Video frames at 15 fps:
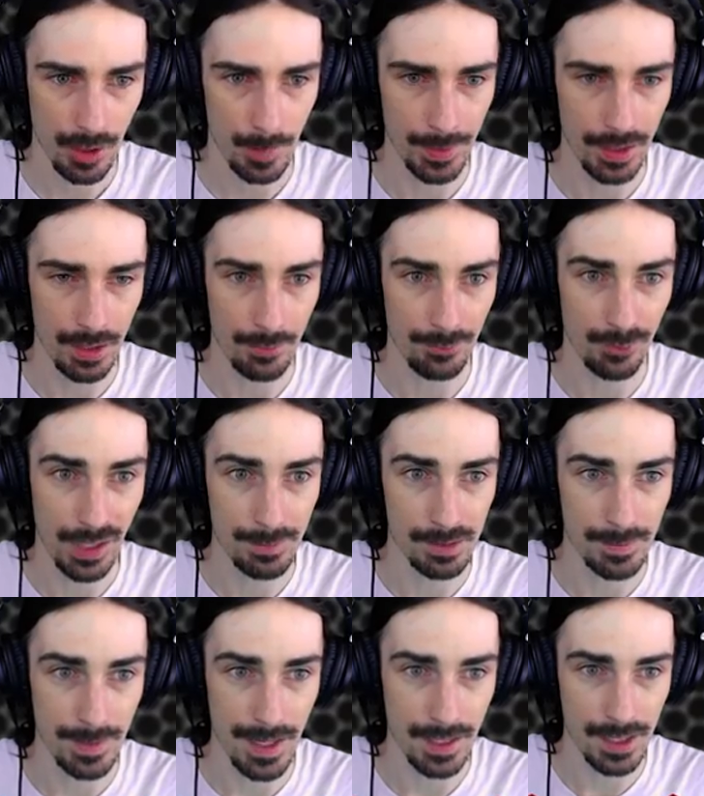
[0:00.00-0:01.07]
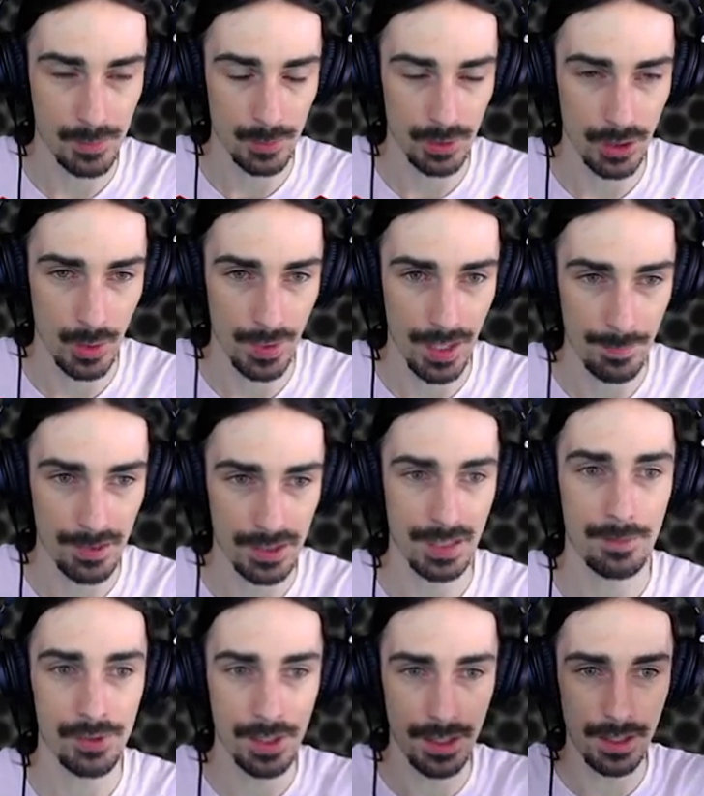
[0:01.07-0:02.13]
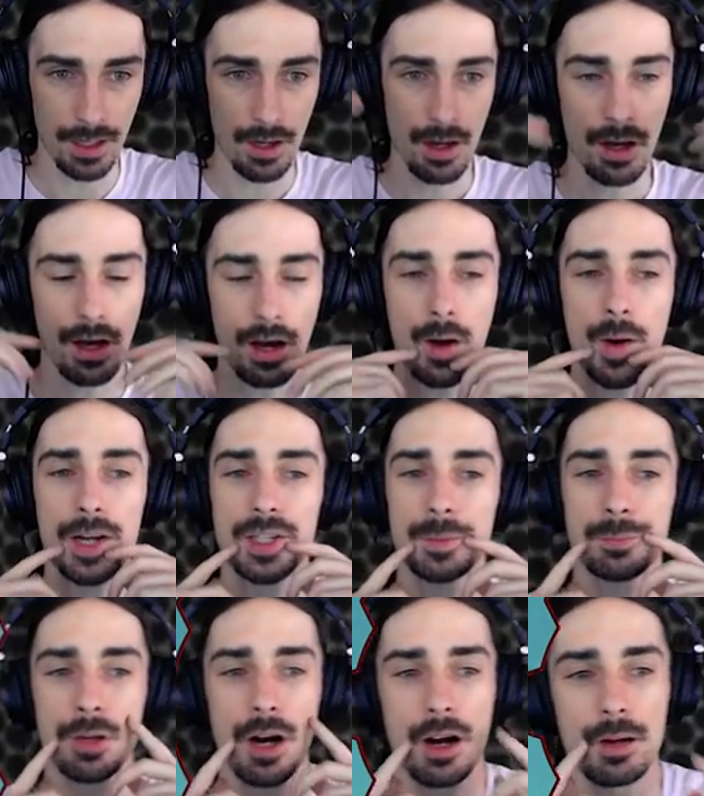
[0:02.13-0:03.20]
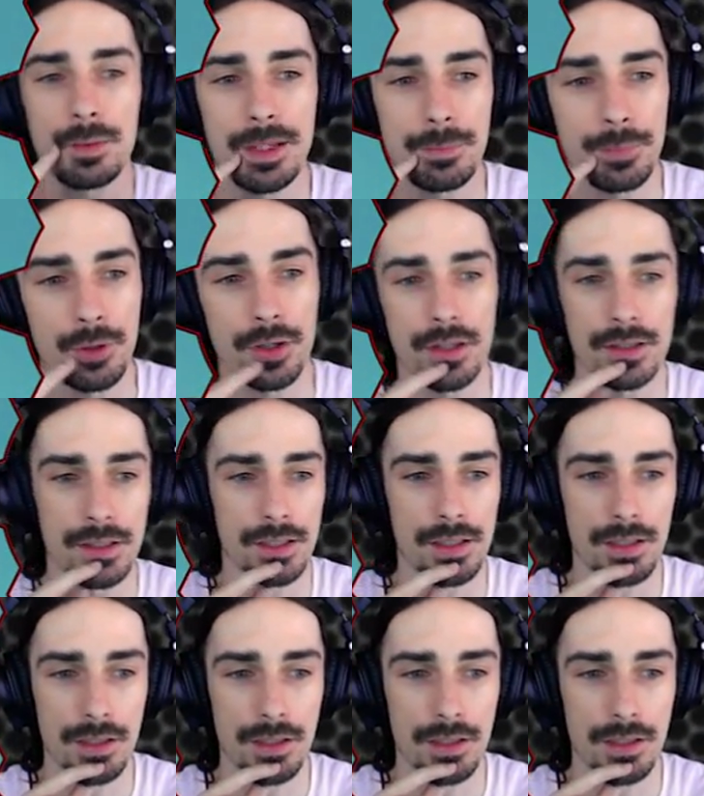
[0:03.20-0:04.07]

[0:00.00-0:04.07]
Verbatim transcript: All right, we got our frames back as we're going up. It seems like, oh, I should probably put